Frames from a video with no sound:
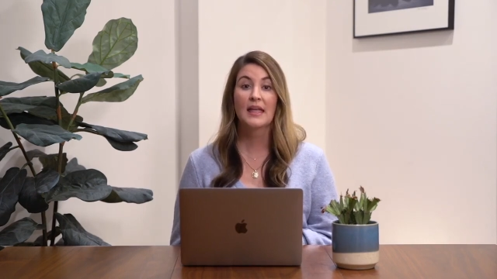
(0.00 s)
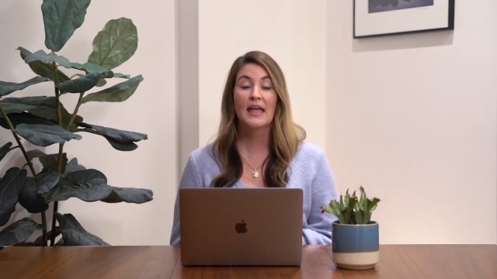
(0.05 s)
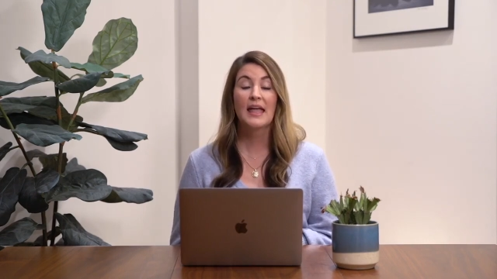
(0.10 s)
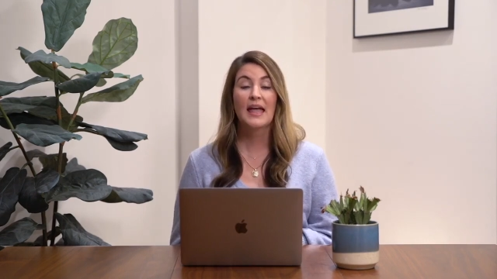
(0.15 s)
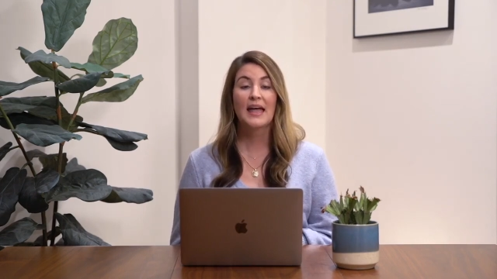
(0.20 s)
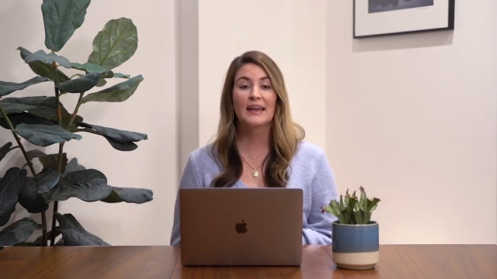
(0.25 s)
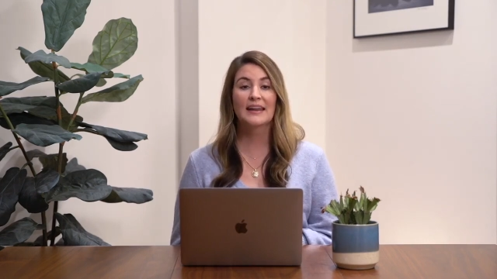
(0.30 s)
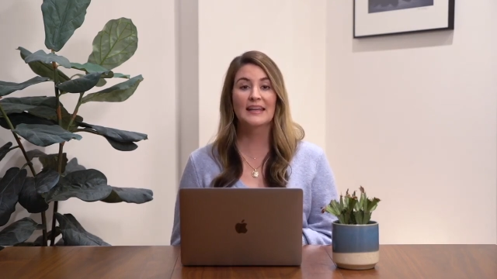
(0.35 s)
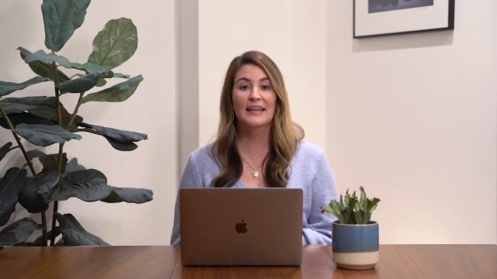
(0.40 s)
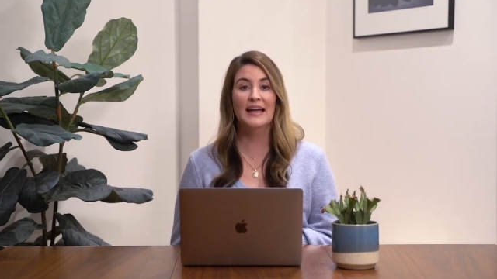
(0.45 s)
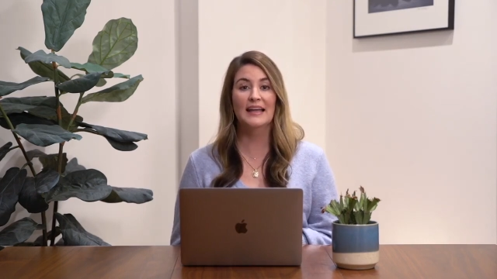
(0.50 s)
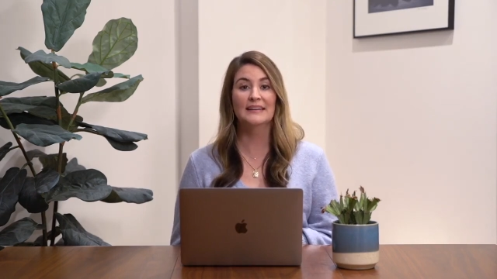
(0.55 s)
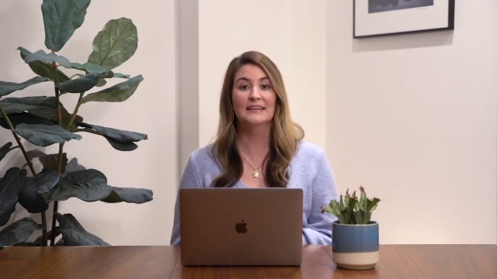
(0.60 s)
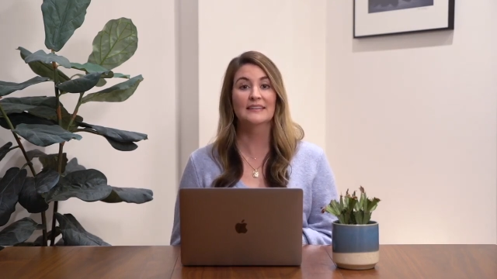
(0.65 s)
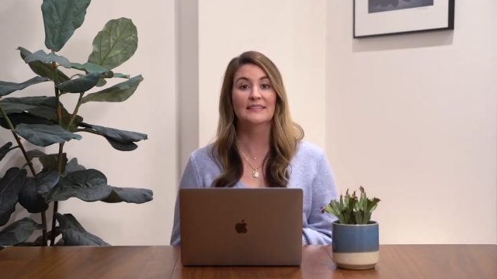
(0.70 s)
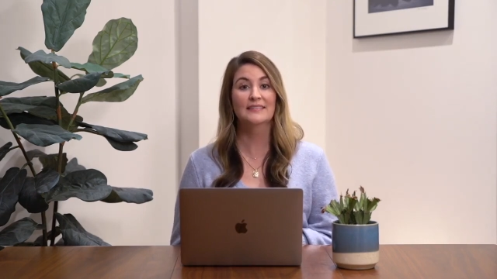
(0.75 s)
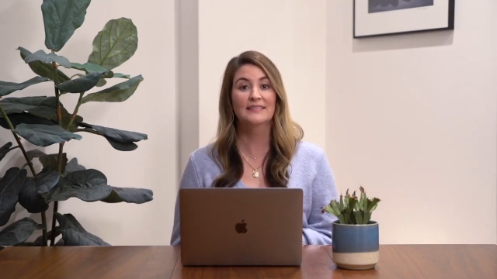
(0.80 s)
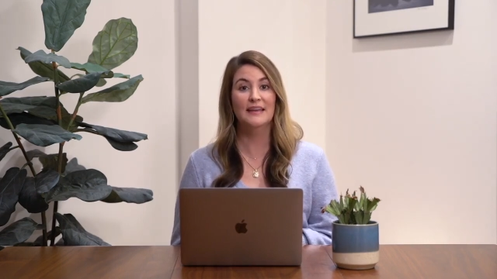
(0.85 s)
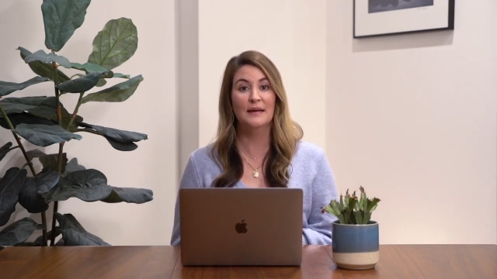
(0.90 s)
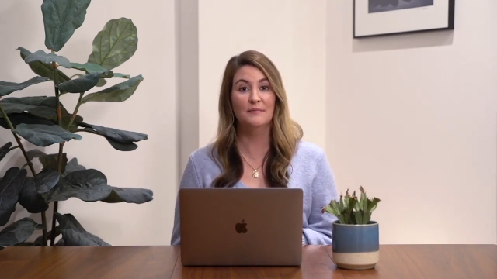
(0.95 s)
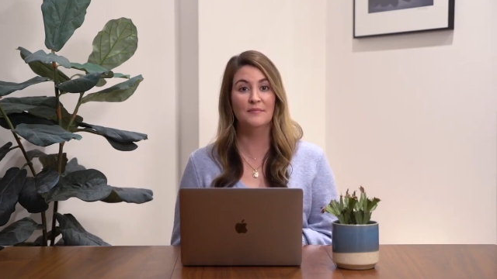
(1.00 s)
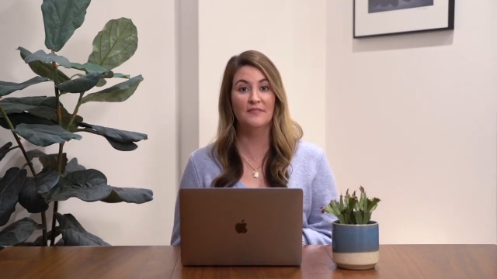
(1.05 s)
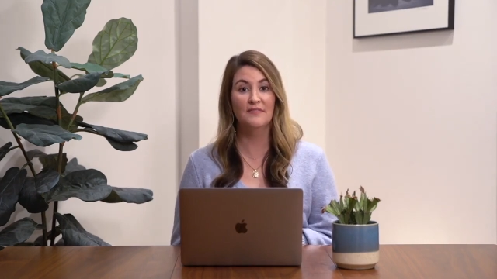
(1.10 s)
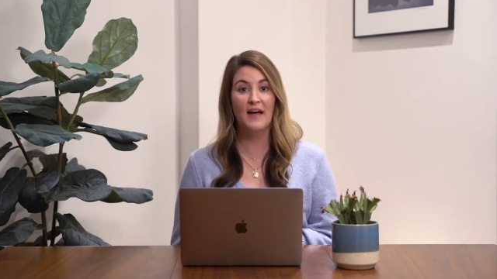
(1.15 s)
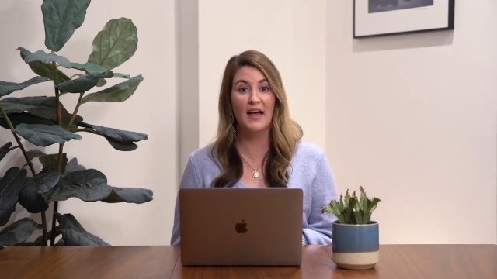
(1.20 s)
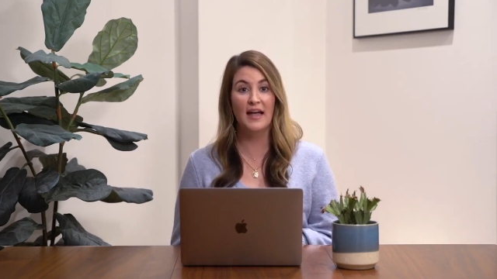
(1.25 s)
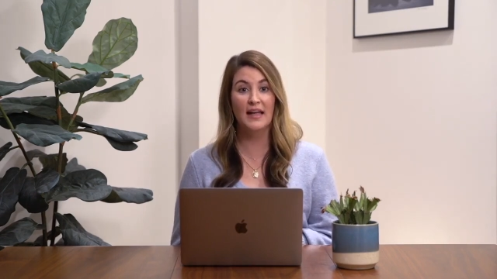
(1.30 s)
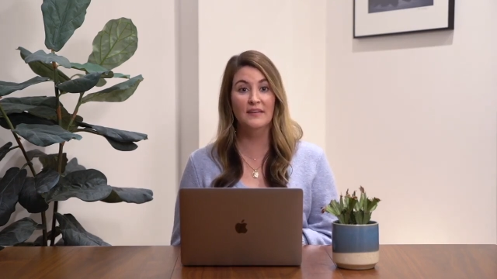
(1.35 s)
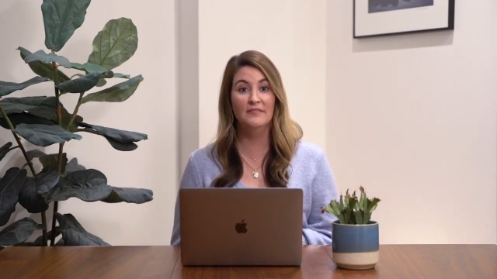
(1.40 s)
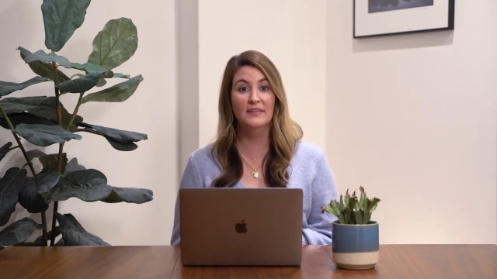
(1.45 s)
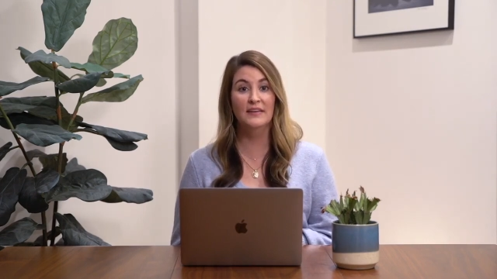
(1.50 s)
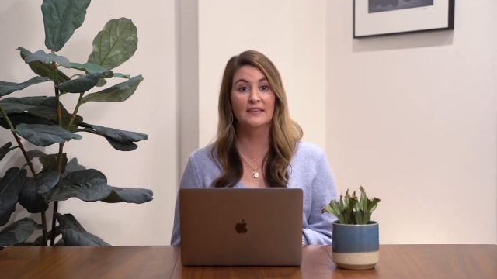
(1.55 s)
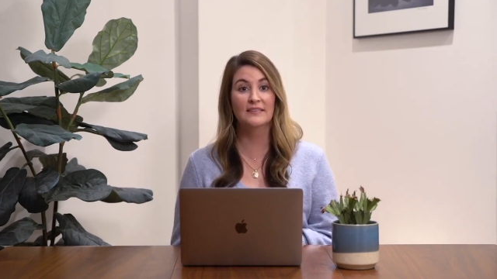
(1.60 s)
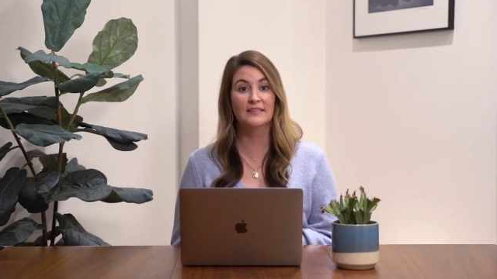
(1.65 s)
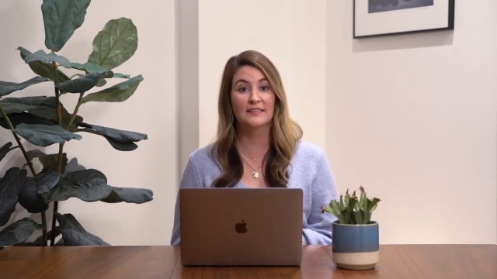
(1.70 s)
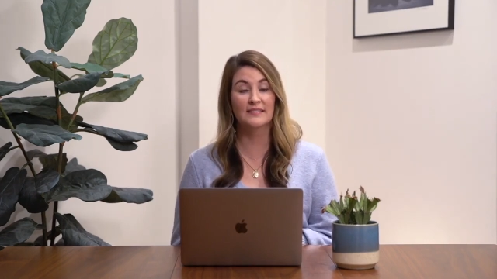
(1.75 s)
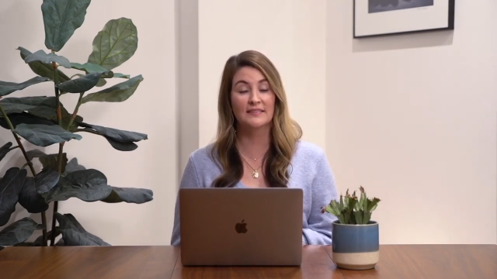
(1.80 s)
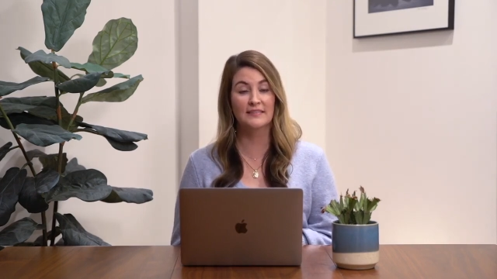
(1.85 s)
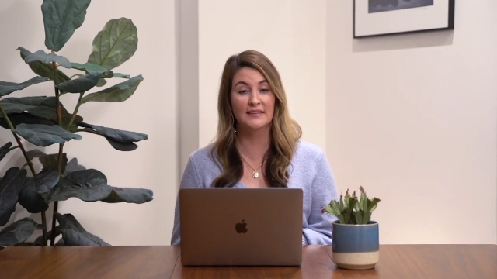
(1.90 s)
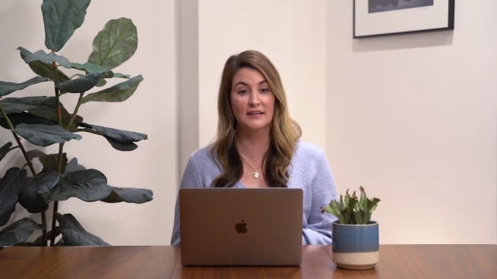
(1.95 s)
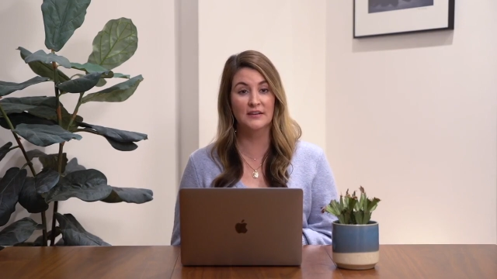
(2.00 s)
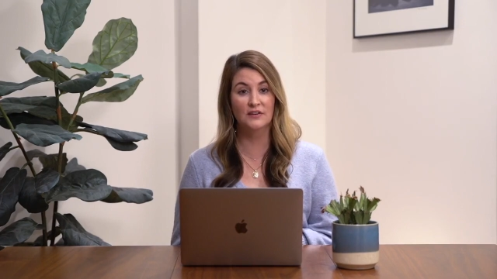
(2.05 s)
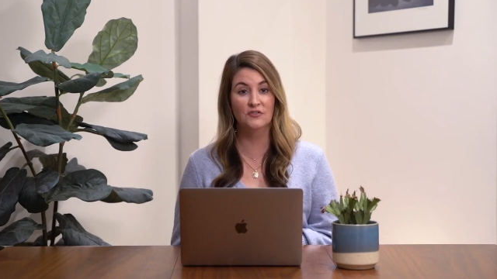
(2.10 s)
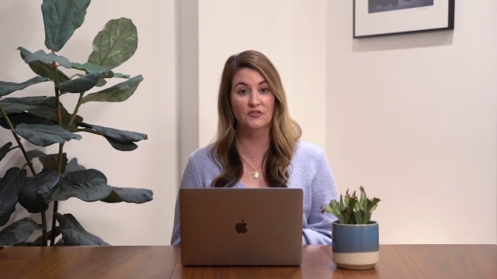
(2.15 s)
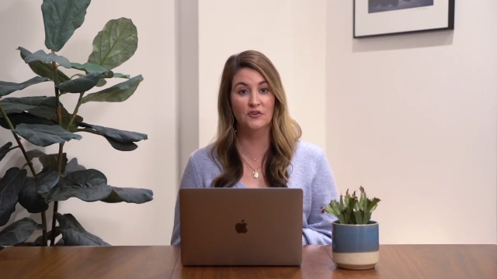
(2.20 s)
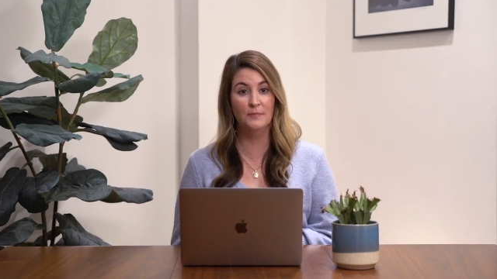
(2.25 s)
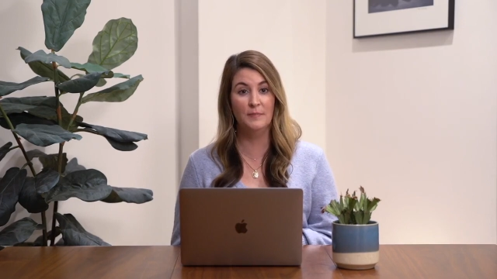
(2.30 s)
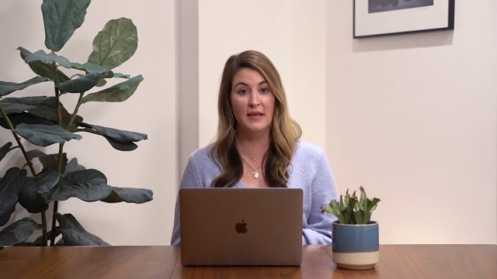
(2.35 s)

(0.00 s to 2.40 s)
And again, step 5 is the signature